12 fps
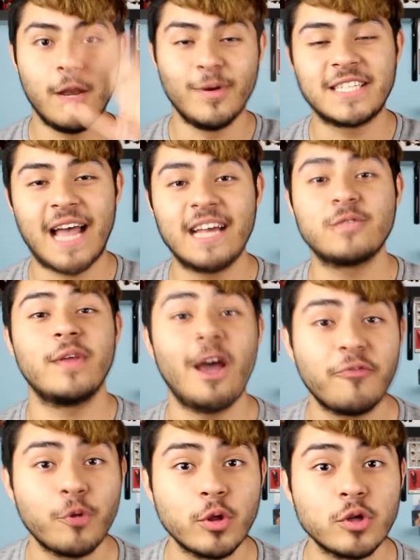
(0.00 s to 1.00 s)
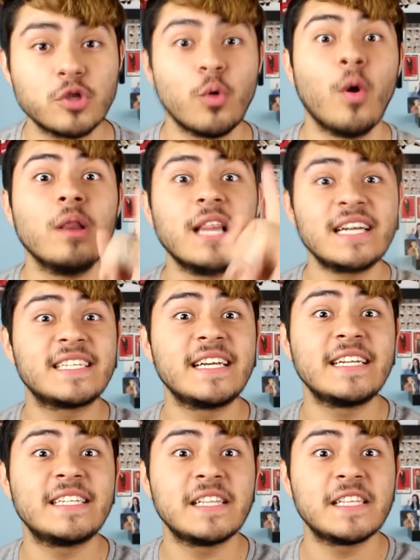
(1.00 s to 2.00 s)
anyways guys, without further ado, let's
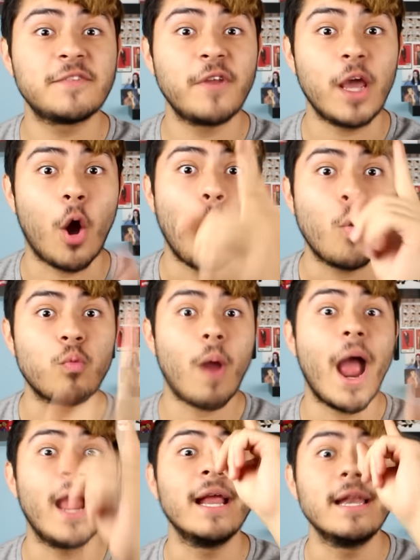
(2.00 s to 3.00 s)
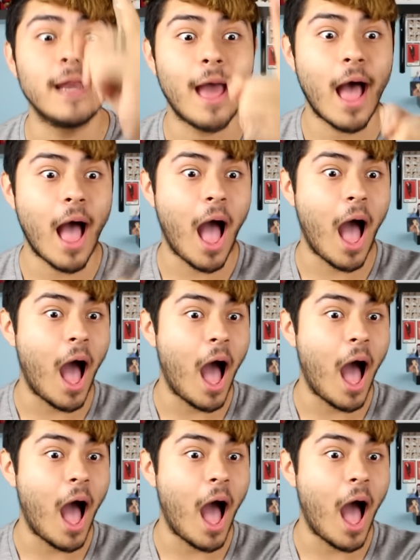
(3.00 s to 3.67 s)
get into this video right now.